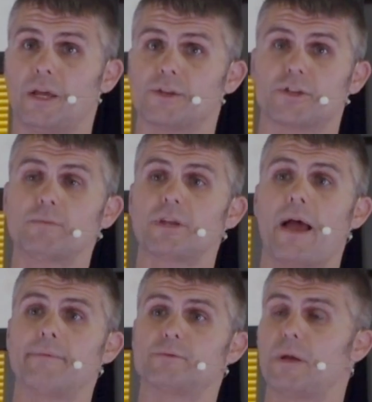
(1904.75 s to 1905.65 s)

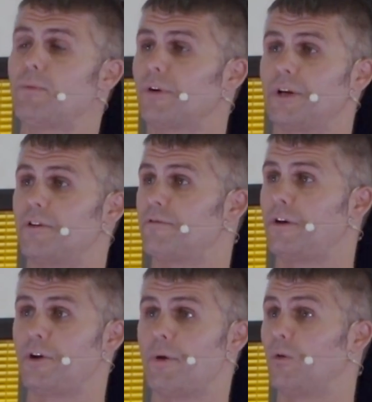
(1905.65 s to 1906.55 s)
Sometimes people are going to get
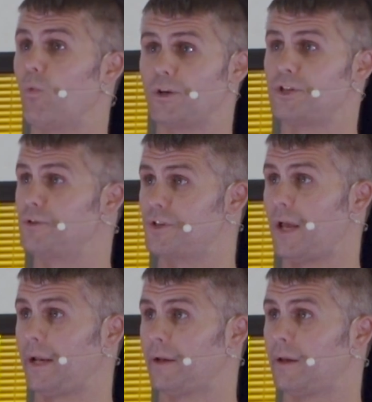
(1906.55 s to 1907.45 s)
offended no matter what you
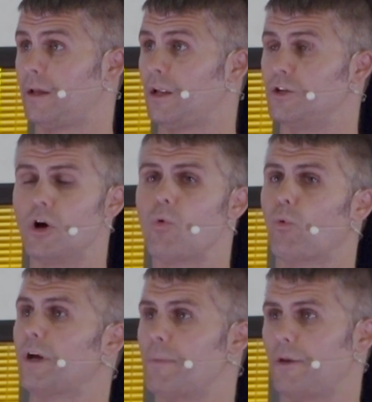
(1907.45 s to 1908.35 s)
say. Don't
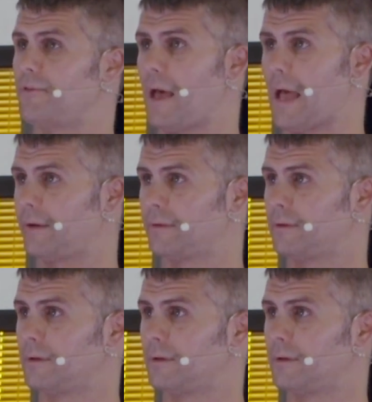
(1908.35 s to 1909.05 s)
worry about that.